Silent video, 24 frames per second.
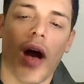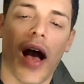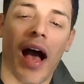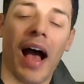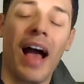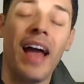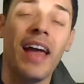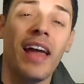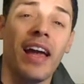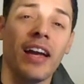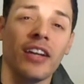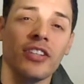
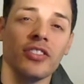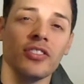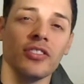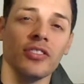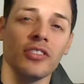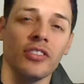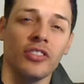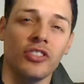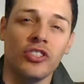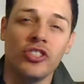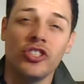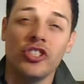I
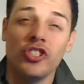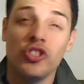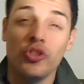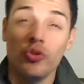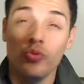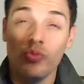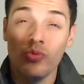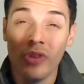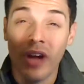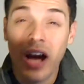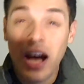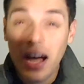actually do
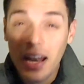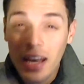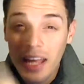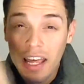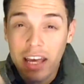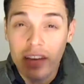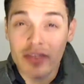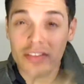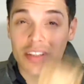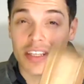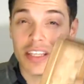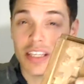not
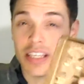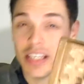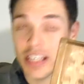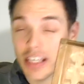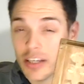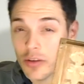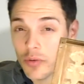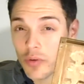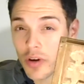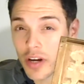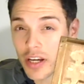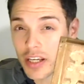have the
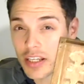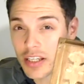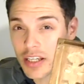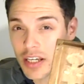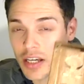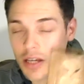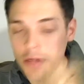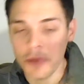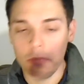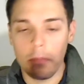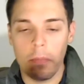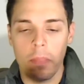key right
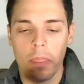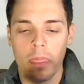yet,